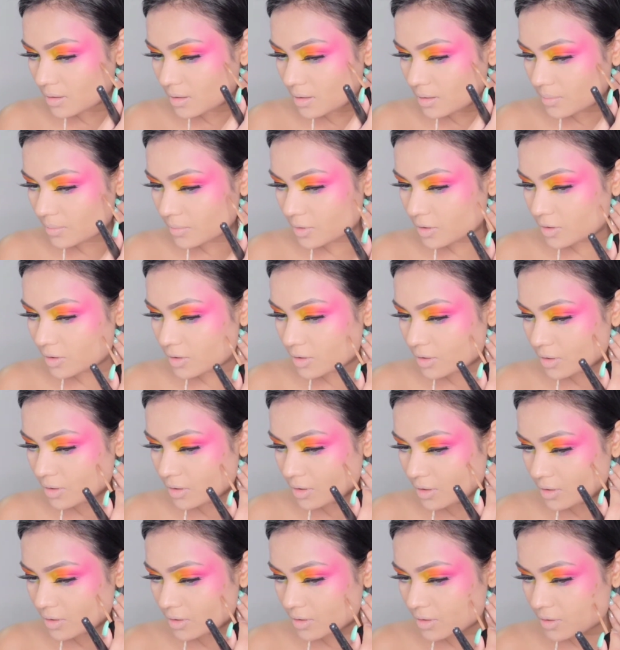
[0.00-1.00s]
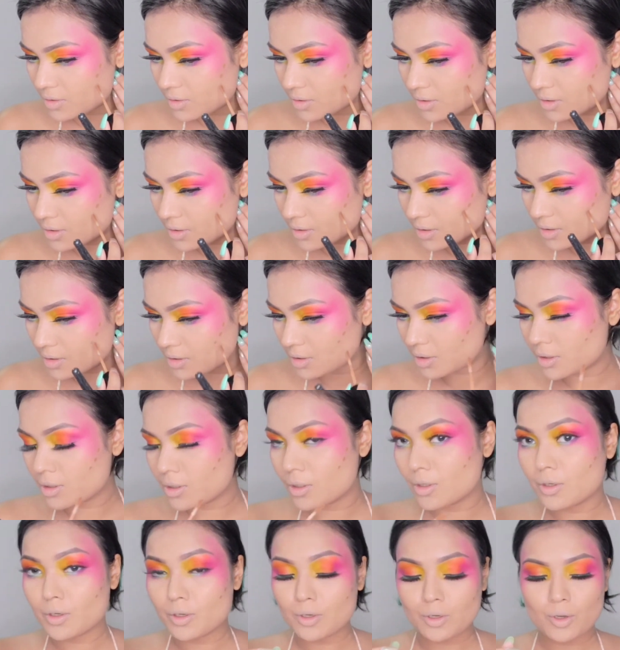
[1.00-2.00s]
I'm going to contour
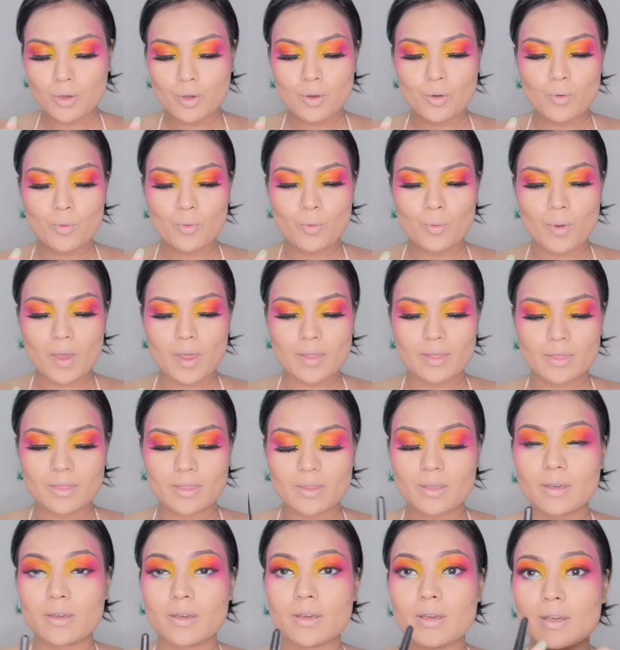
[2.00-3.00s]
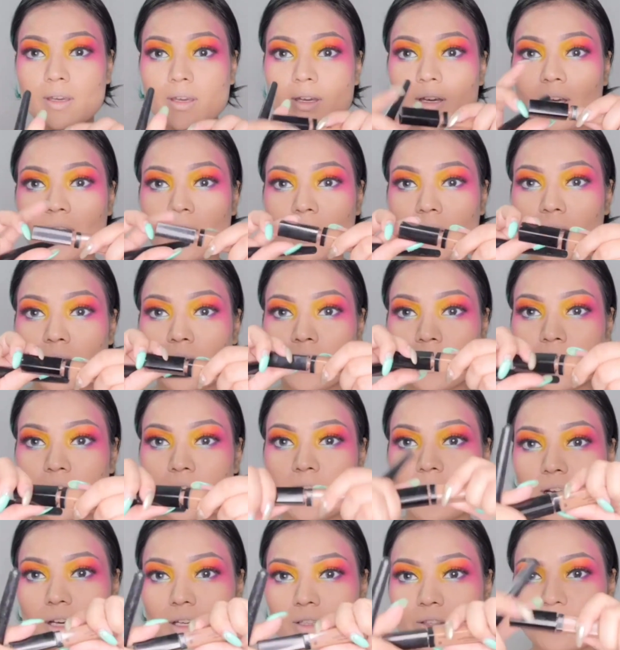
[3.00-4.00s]
with
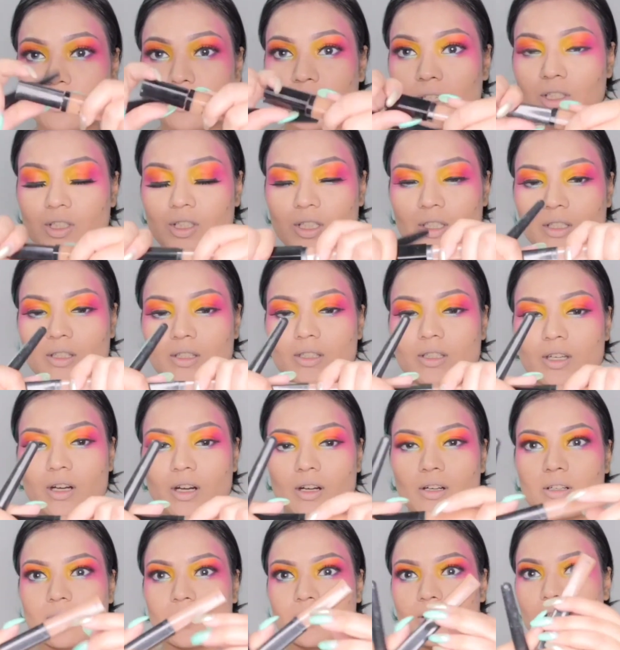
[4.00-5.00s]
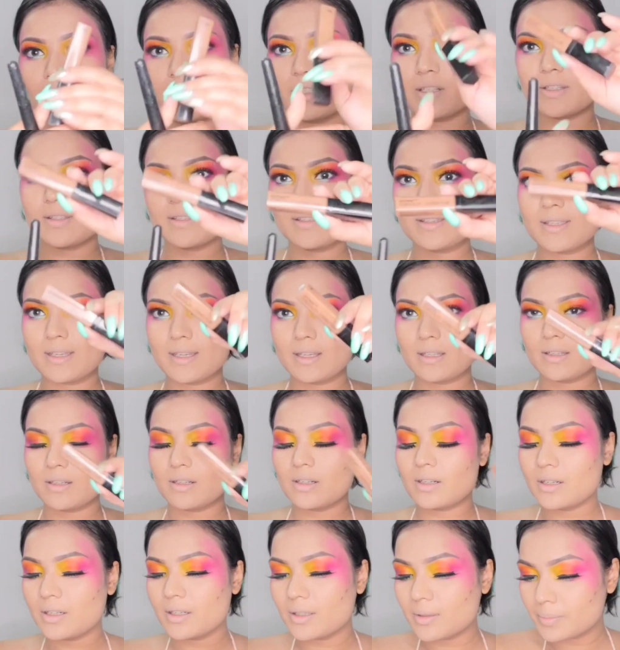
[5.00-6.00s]
a 3 shades darker
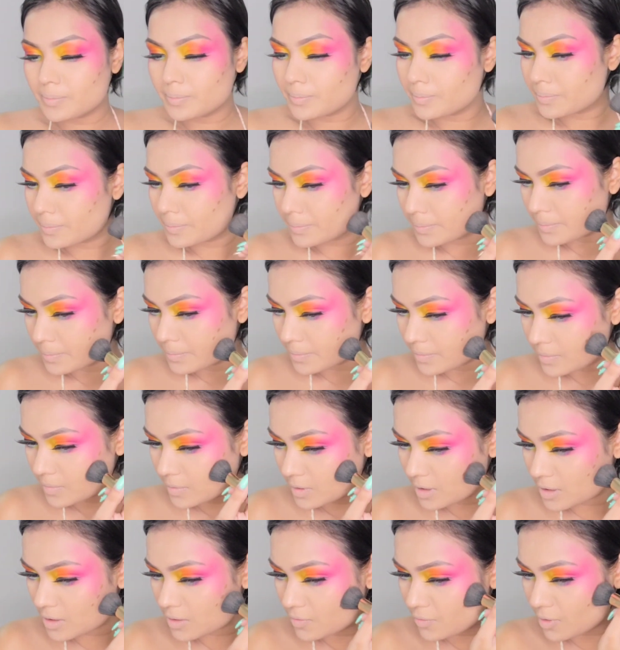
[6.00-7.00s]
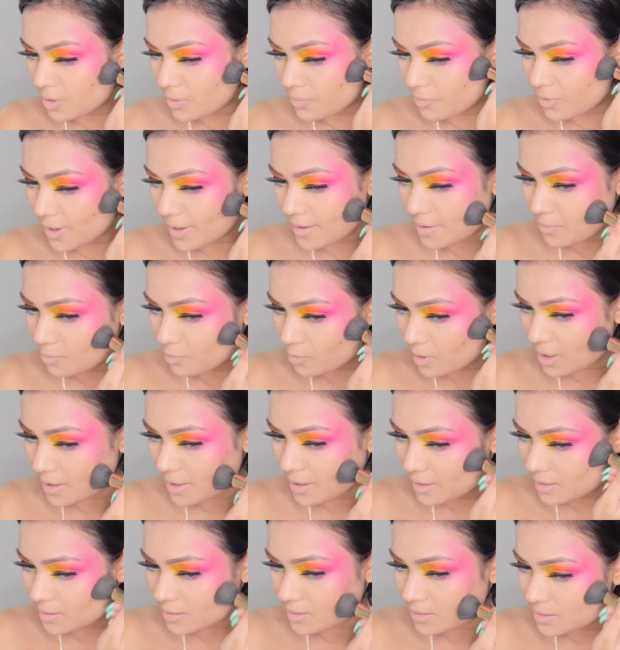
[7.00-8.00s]
concealer. This is from Wet n
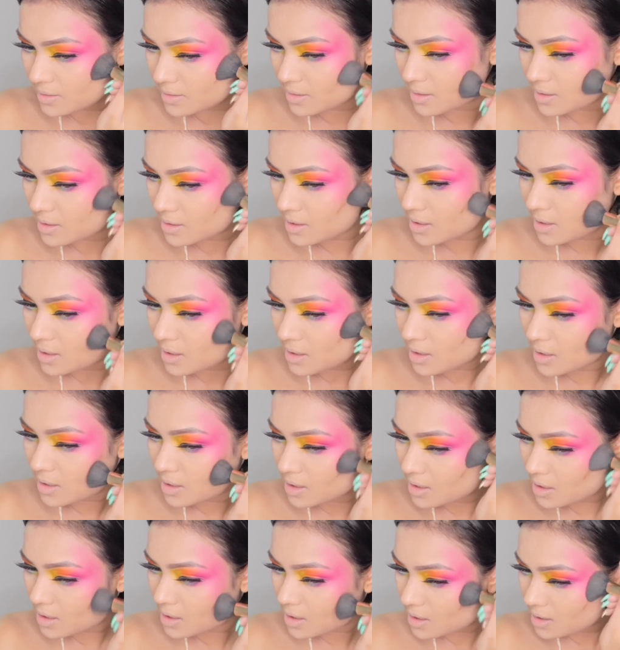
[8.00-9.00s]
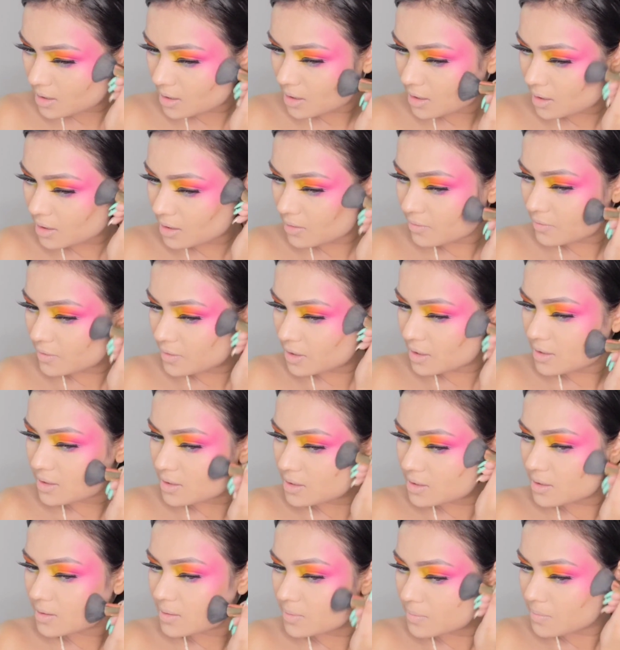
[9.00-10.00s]
Wild, and I love
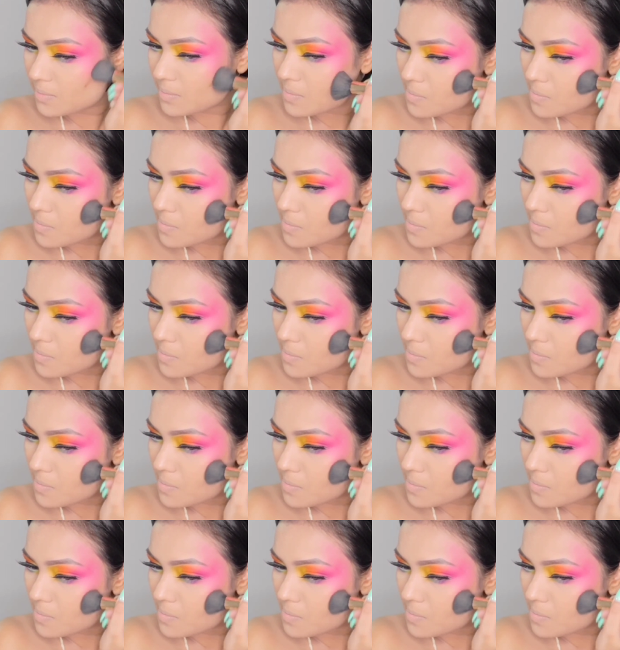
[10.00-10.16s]
this.